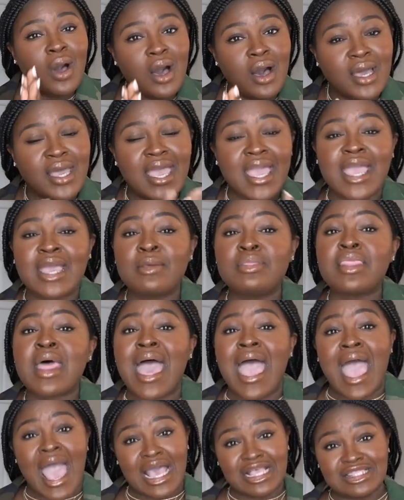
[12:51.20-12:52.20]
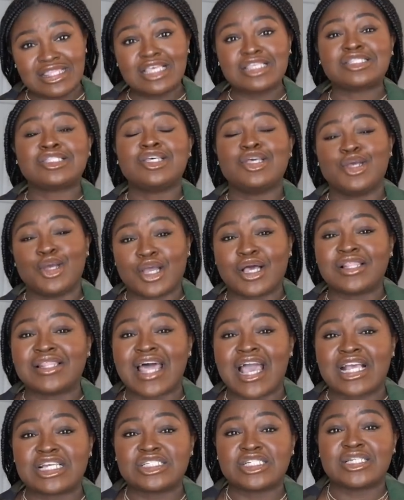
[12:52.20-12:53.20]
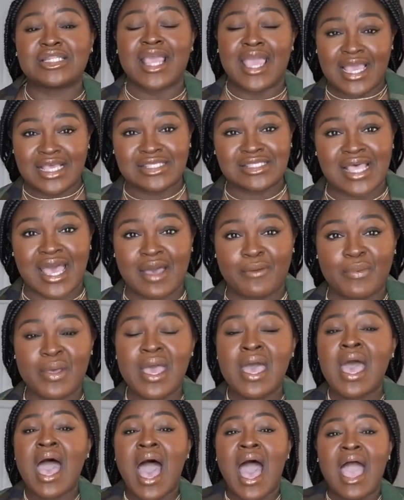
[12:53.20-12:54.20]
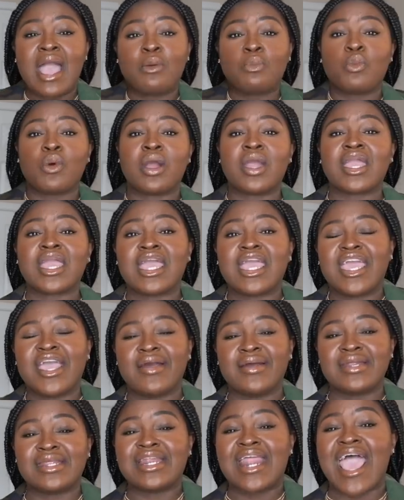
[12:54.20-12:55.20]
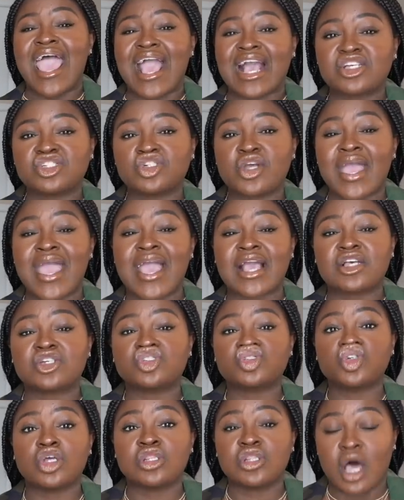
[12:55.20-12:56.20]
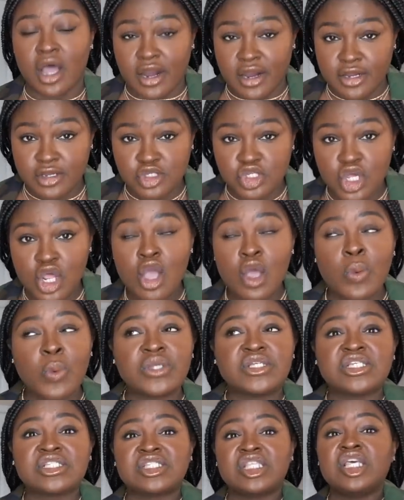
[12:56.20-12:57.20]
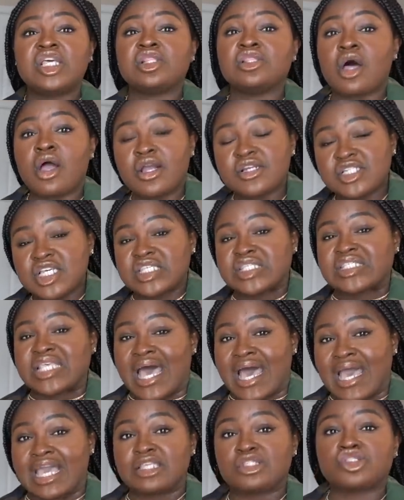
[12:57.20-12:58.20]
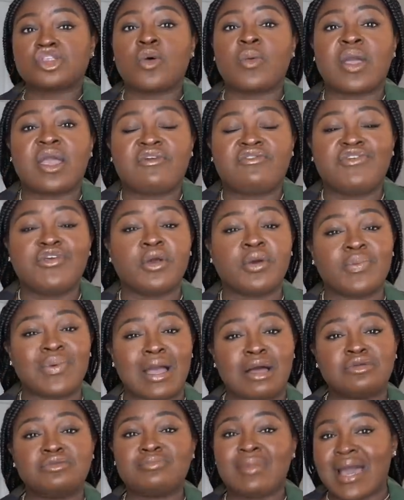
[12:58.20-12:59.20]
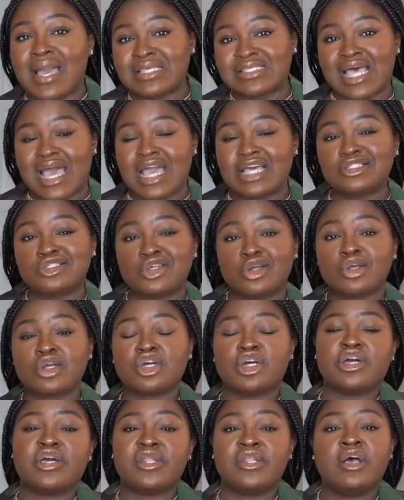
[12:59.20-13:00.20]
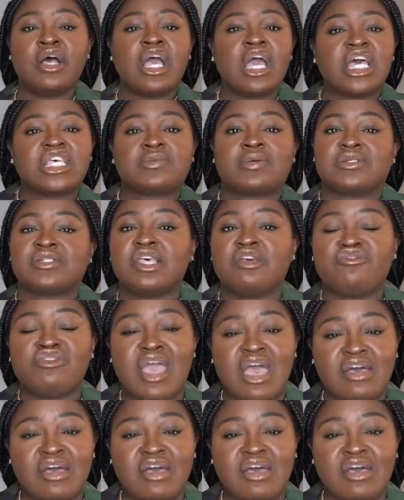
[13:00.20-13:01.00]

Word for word: walk and add this to your collection ASAP I'm wearing it here in an extra, extra large, which is the largest size. So if you're around my size, you're good, especially if you